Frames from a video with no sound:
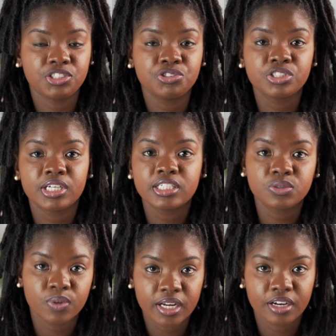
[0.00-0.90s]
Usually it's
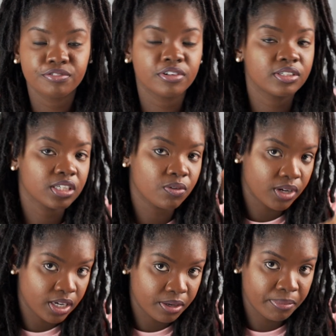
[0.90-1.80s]
one at the front and
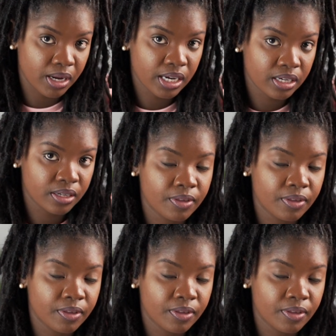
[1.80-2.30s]
one at the back,